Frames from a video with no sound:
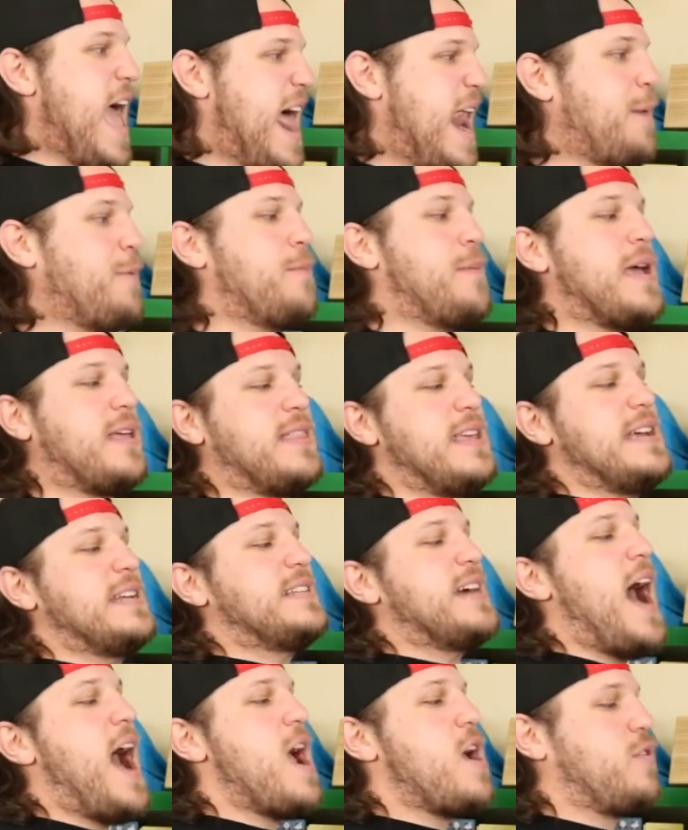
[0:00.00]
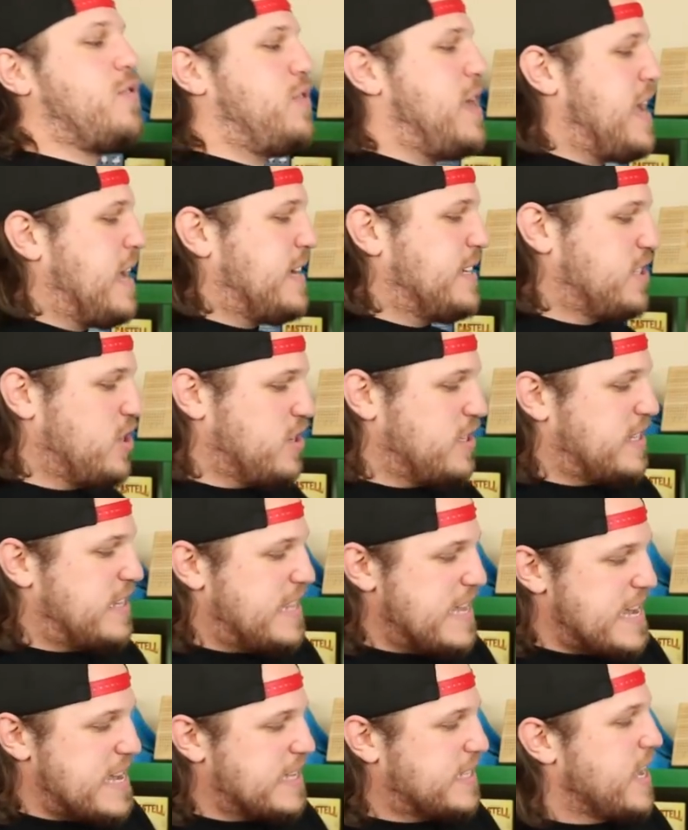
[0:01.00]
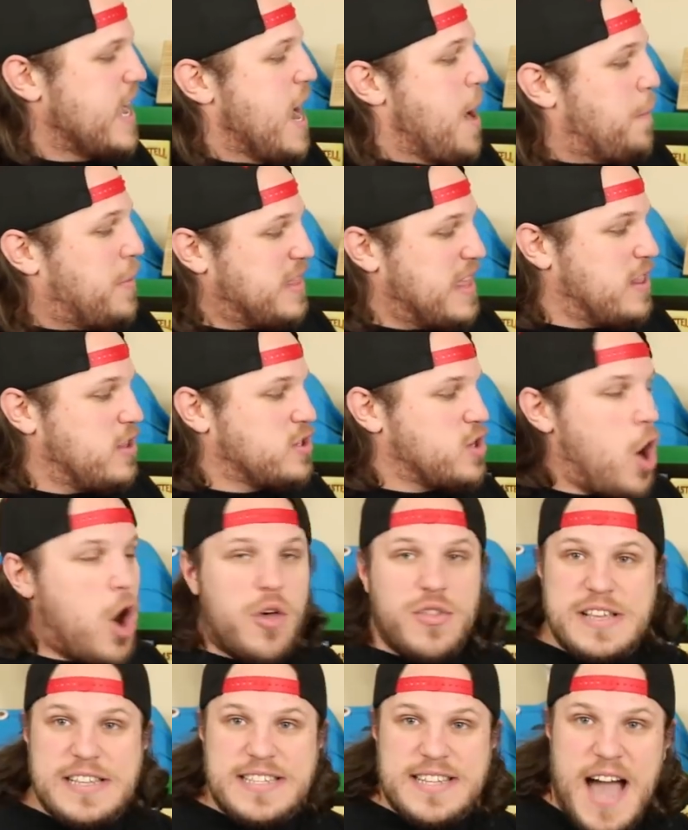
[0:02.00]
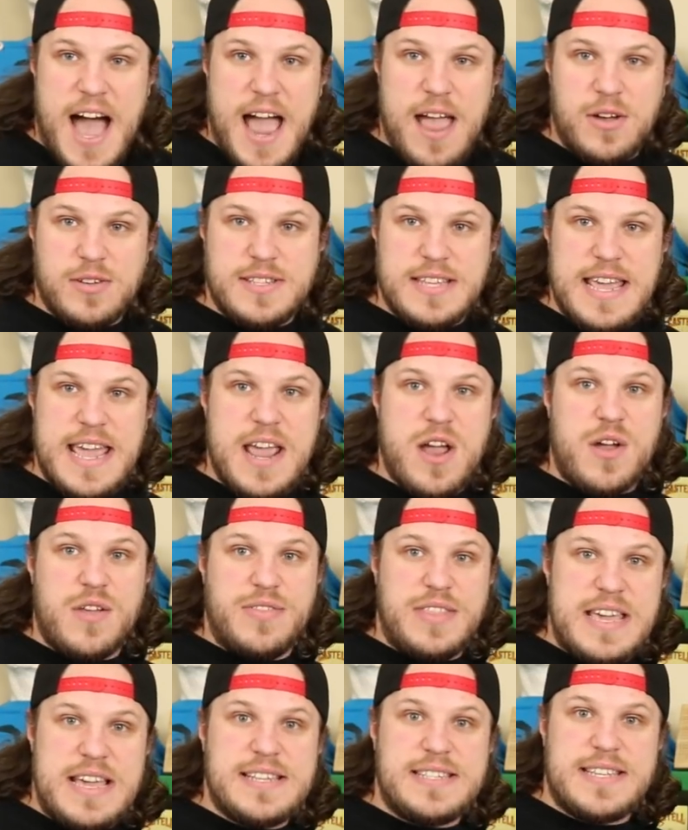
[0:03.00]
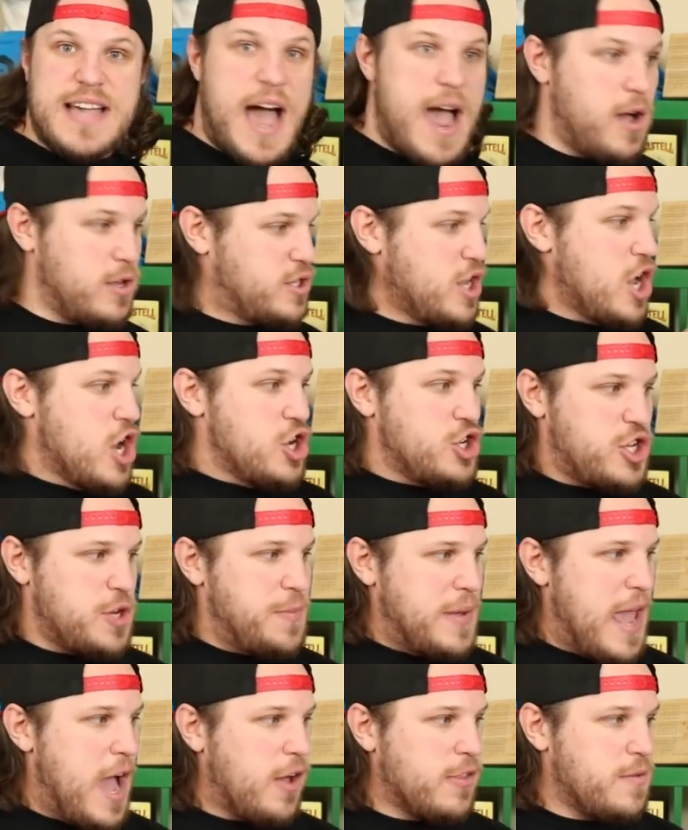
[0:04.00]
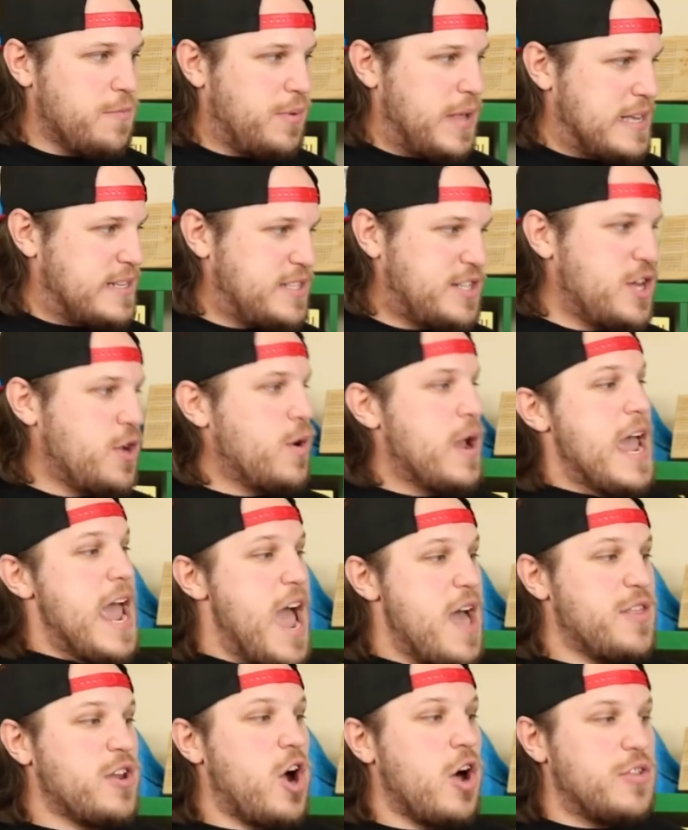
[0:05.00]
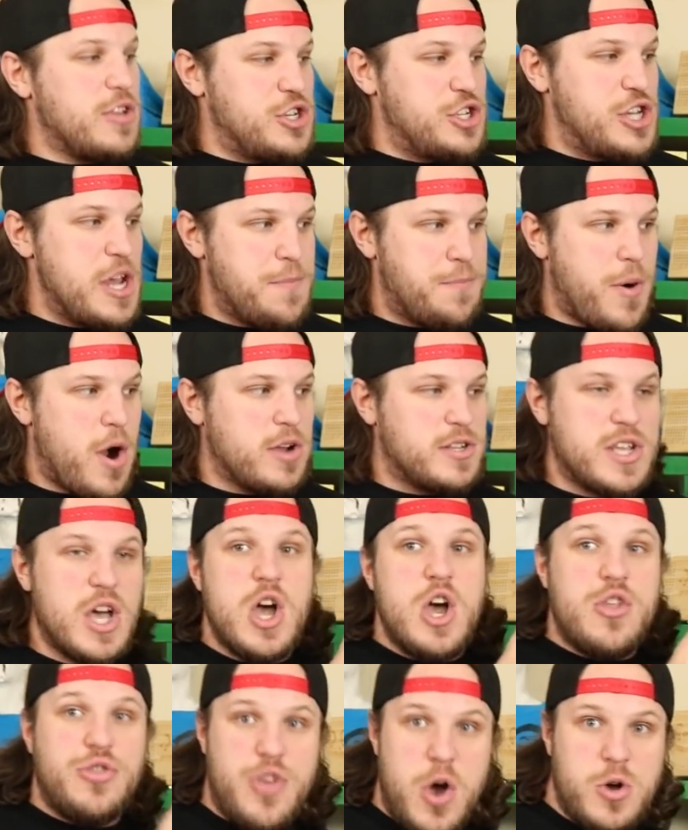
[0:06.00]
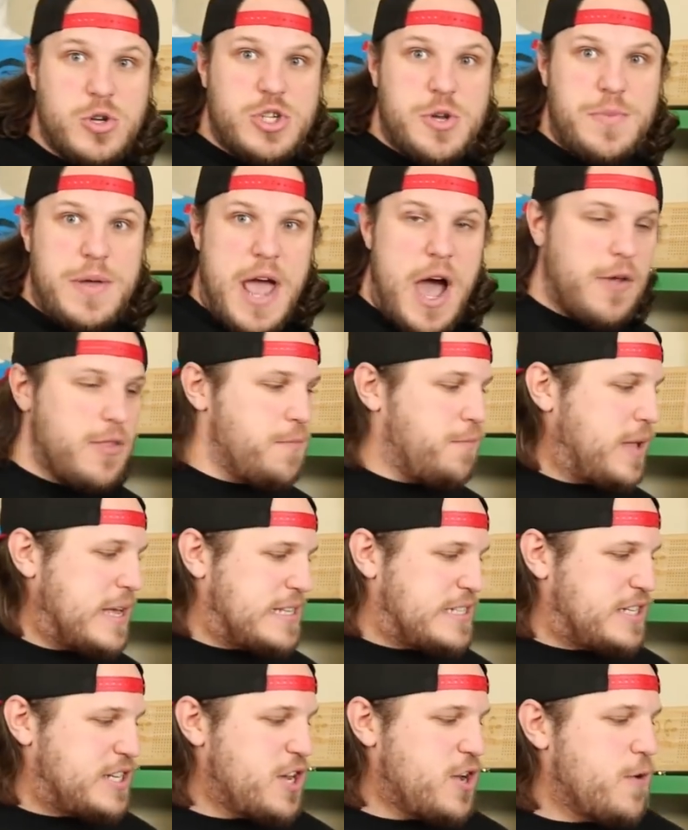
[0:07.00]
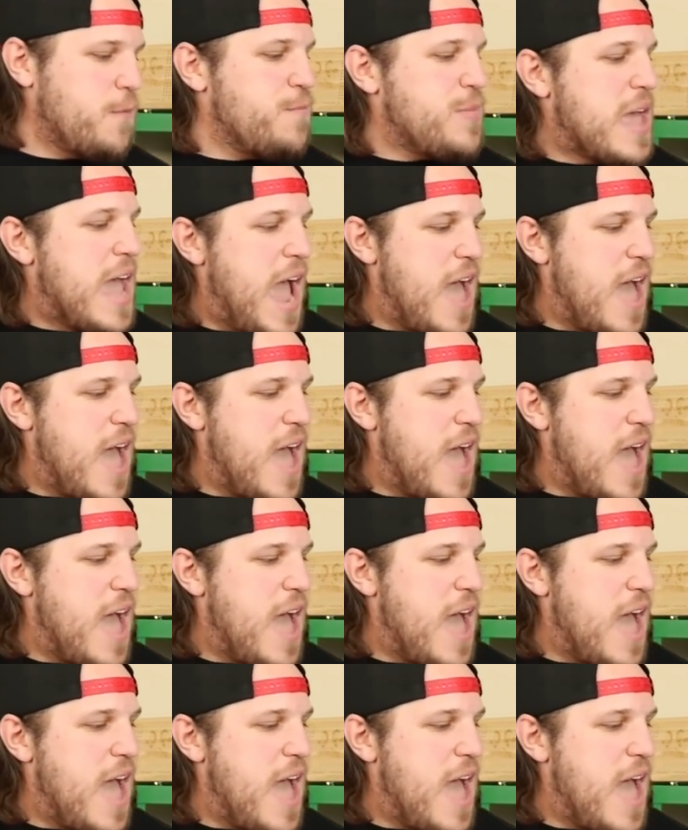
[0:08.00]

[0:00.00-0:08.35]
and I'm gonna make the entire thing because there's these, but then there's all these tiles here these tiles should be held in place too. And then all the ship parts, those should be held in place too.